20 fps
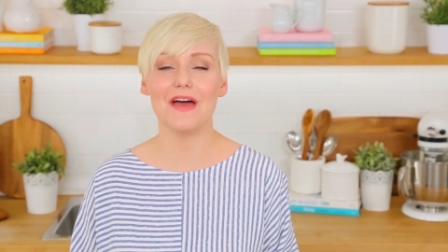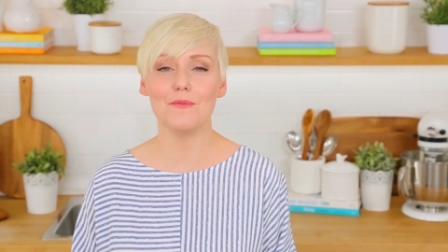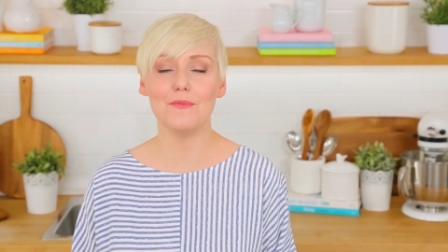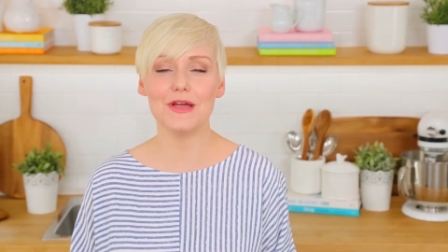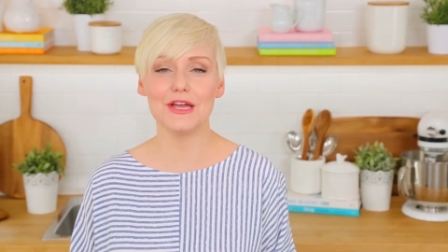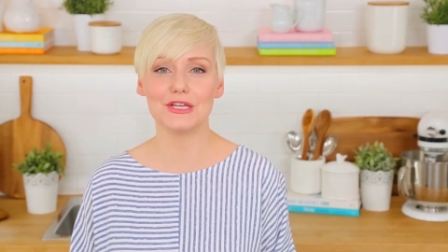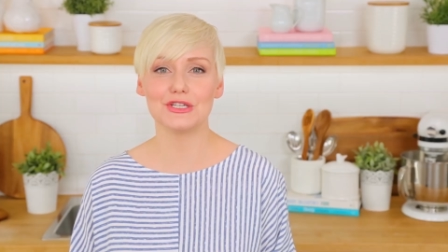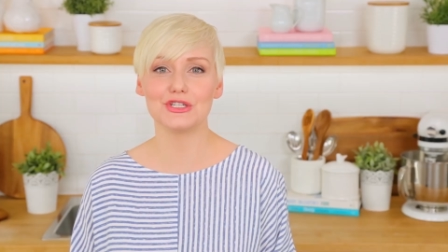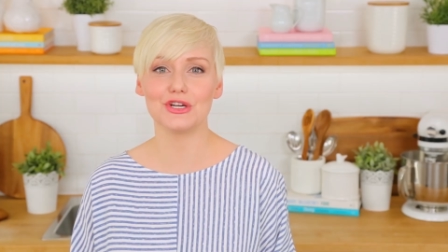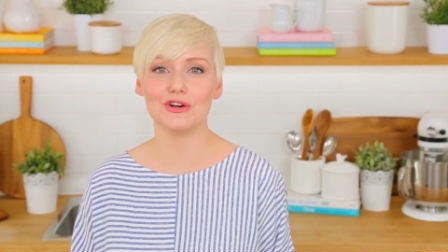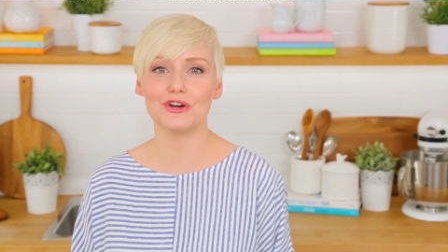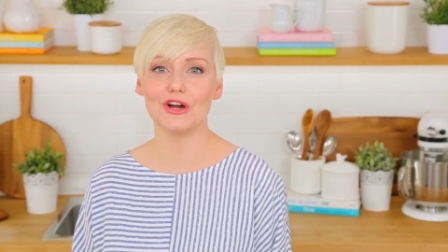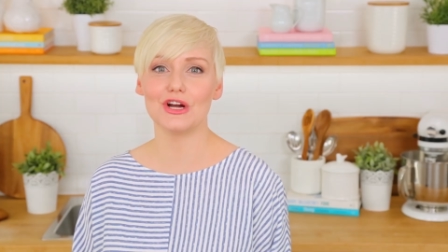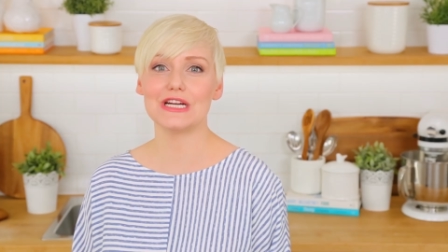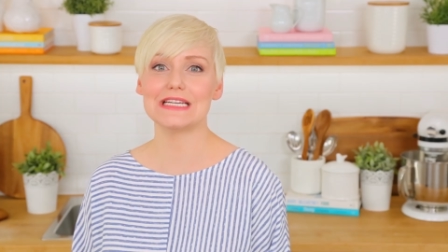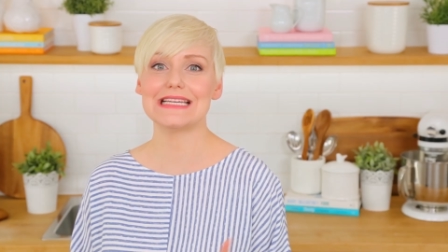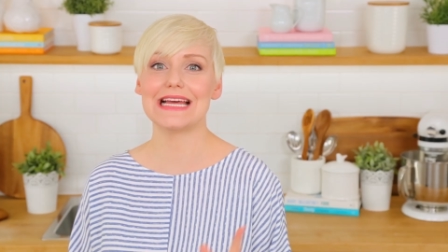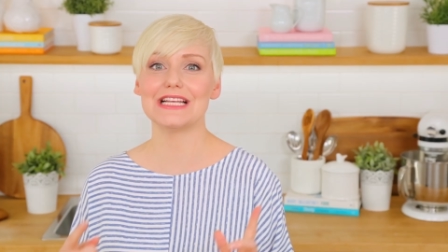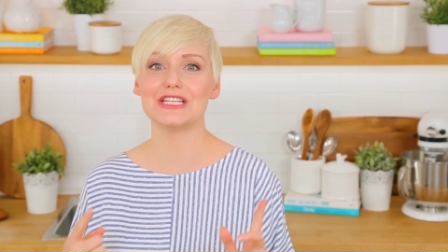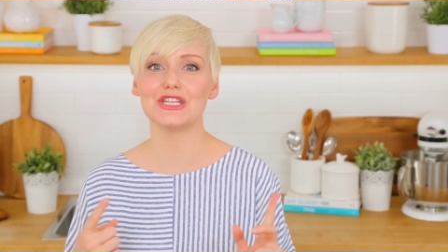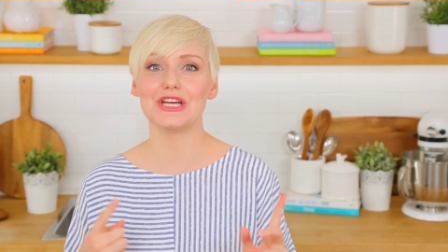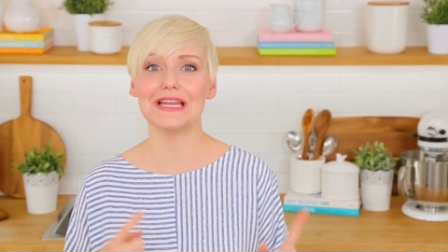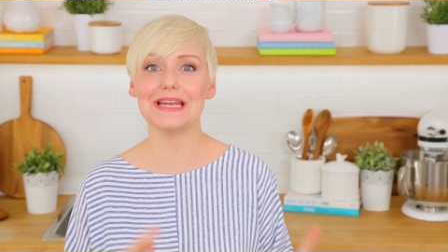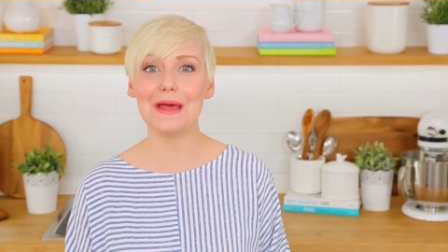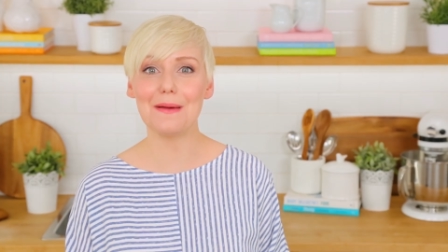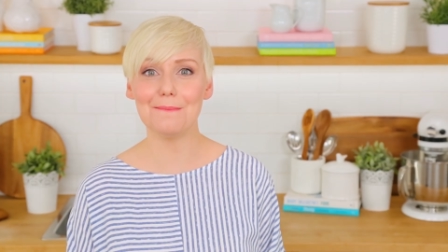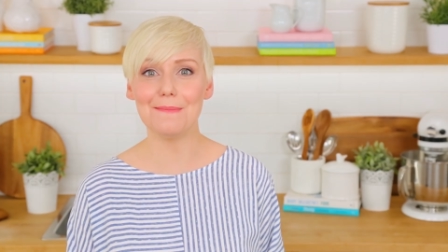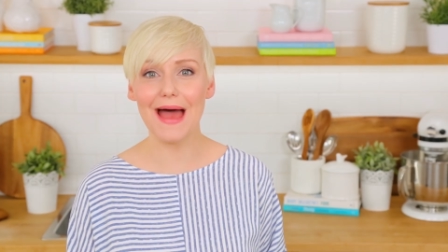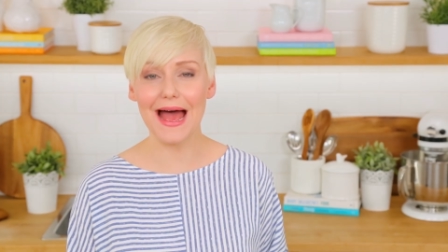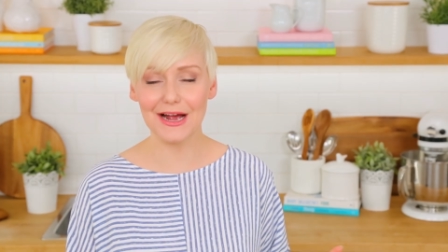Then we can turn our attention
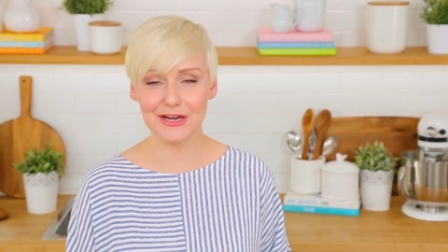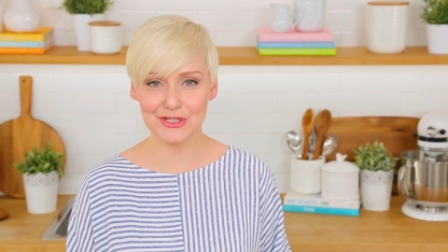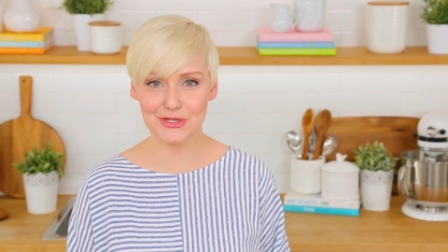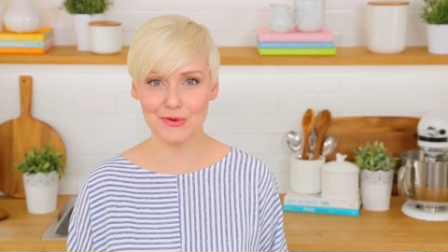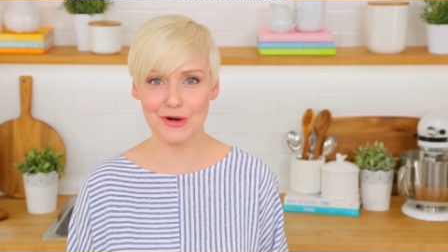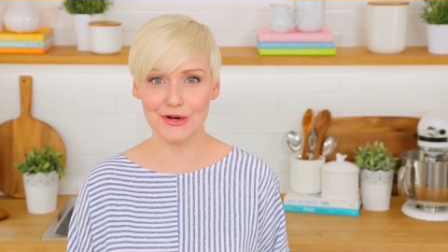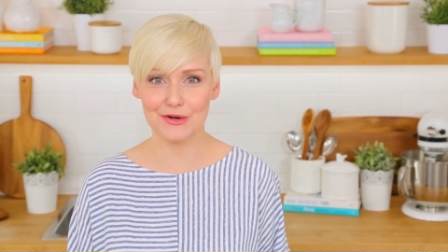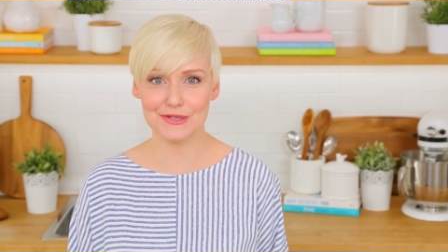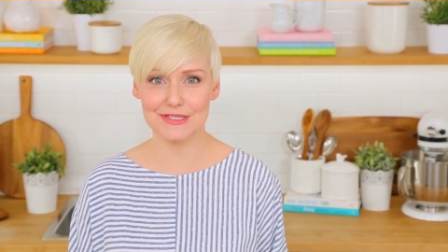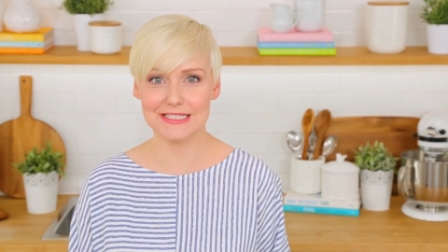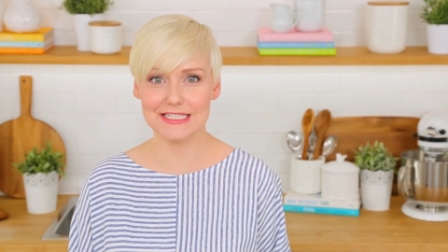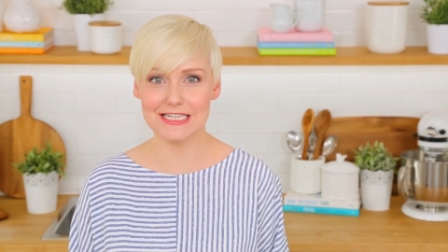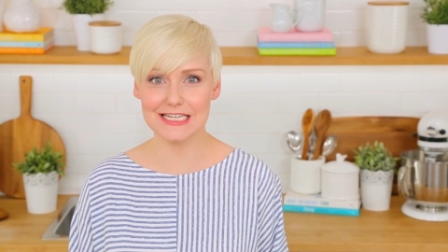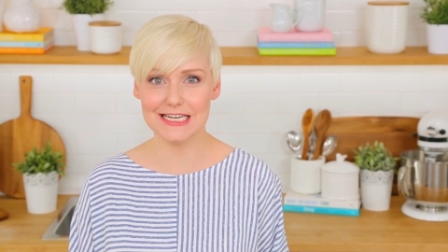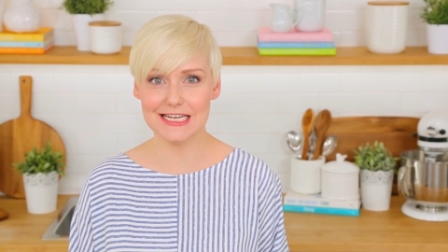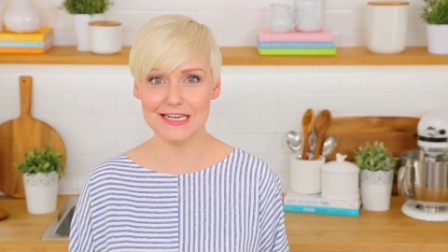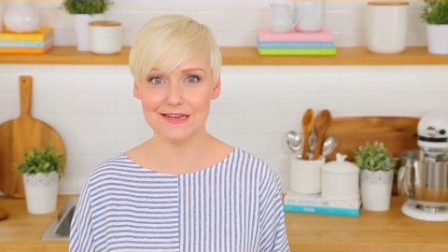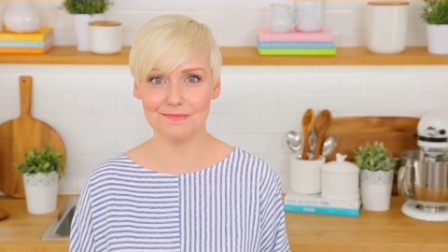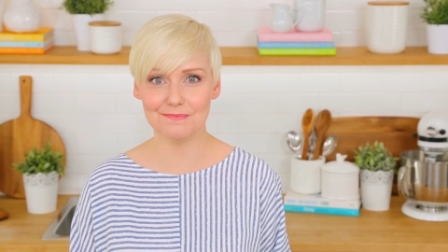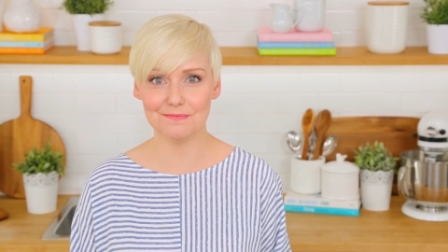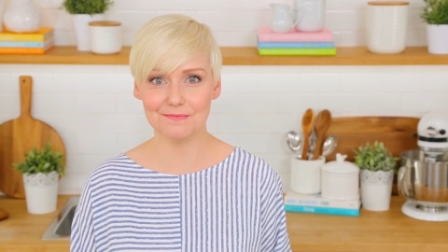back to our crostini.